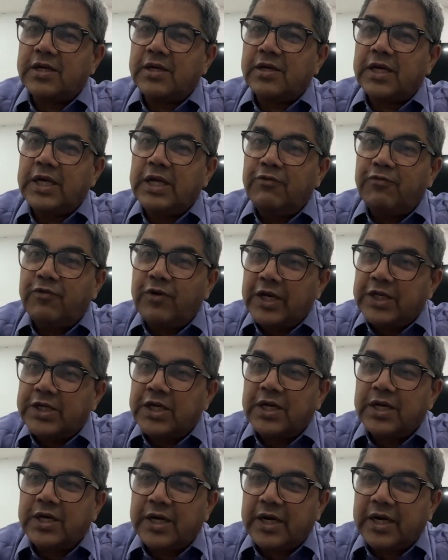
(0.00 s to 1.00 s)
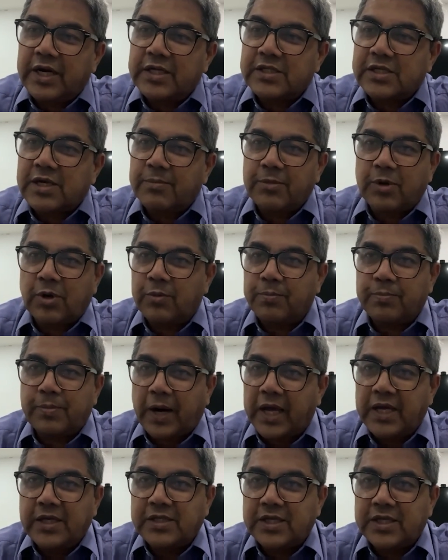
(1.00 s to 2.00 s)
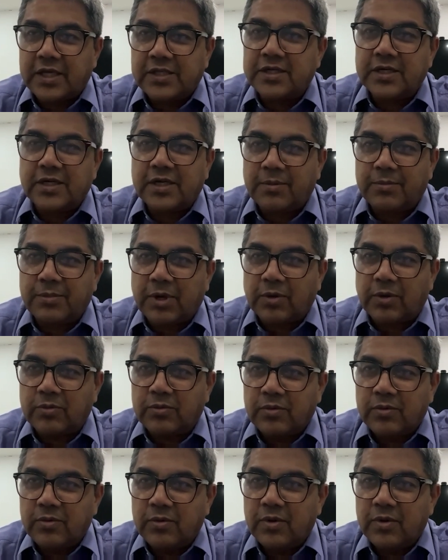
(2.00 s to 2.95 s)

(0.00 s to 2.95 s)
inflation rate has come down. Price hasn't come down.